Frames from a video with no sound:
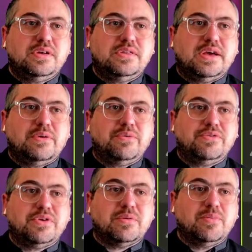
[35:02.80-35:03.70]
that we're
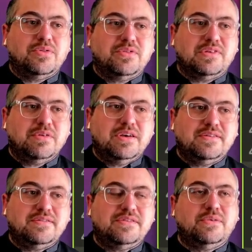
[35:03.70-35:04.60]
doing in both these places
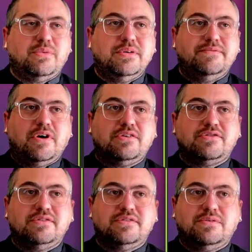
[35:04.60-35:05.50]
into one
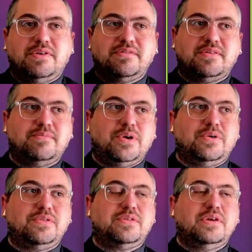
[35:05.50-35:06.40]
function so it does them both.
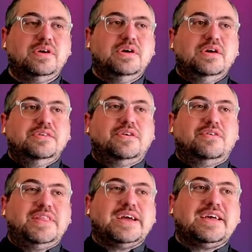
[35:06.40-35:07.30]
So in
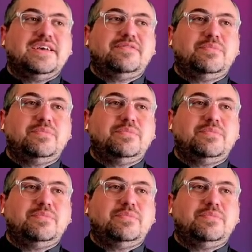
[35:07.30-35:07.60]
that case, we